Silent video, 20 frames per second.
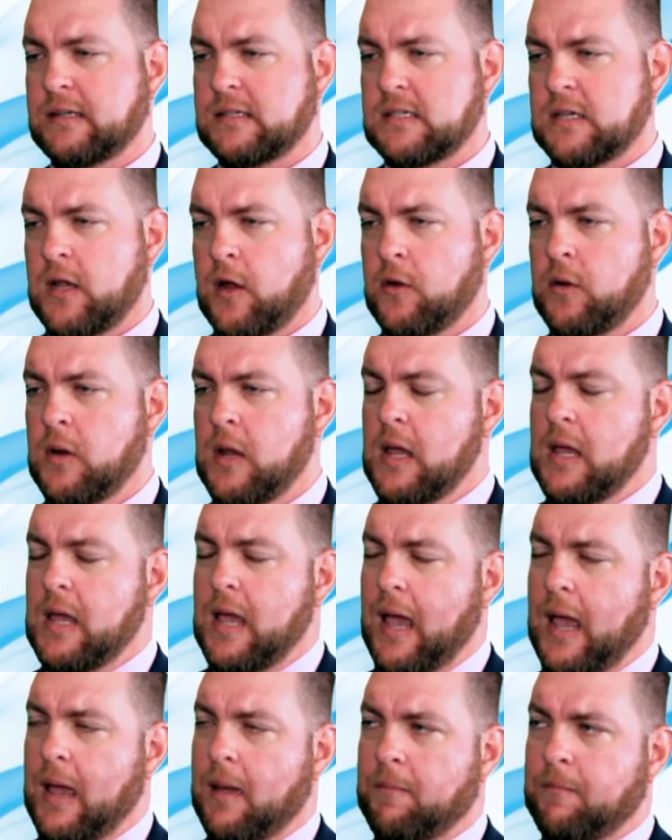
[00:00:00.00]
So,
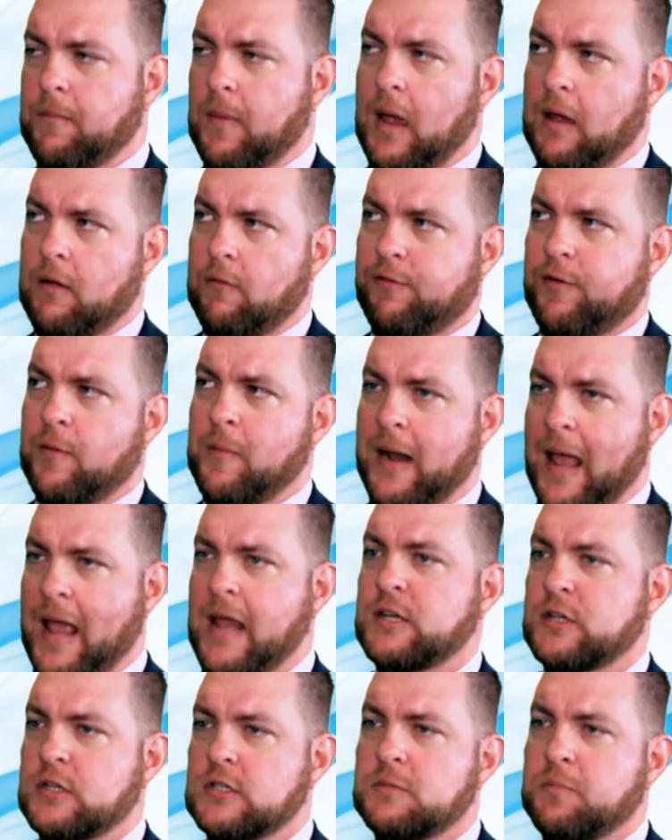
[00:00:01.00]
um, uh, from an
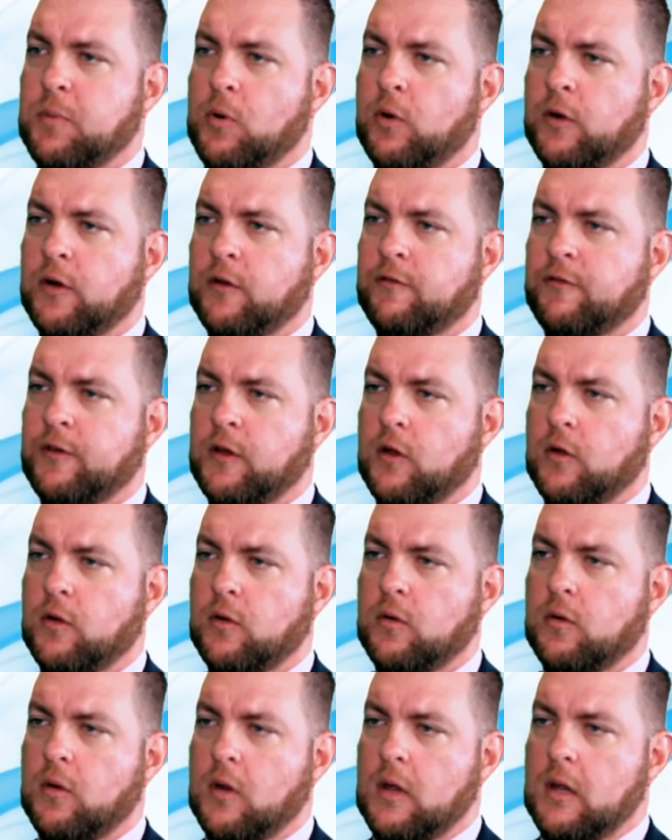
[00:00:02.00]
agent's point of
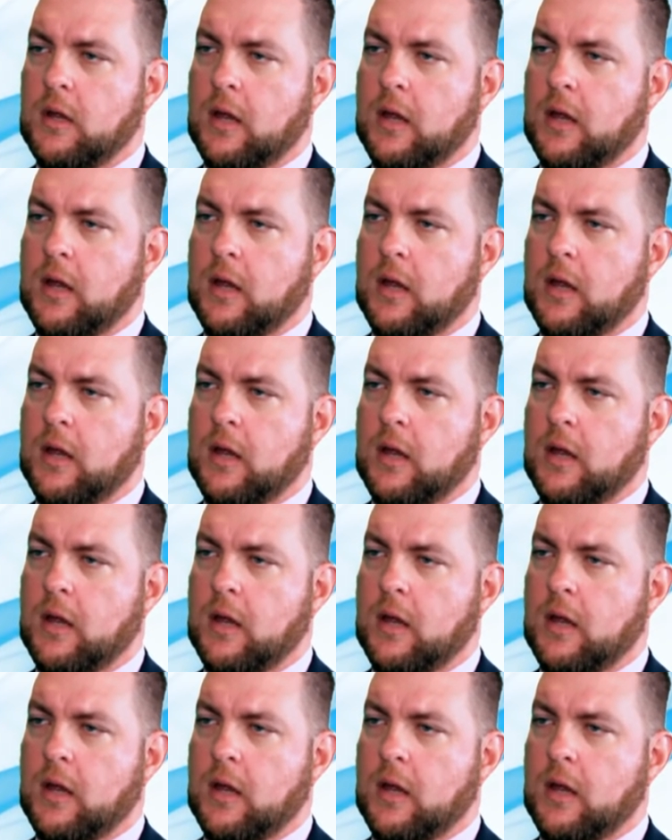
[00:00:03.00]
view,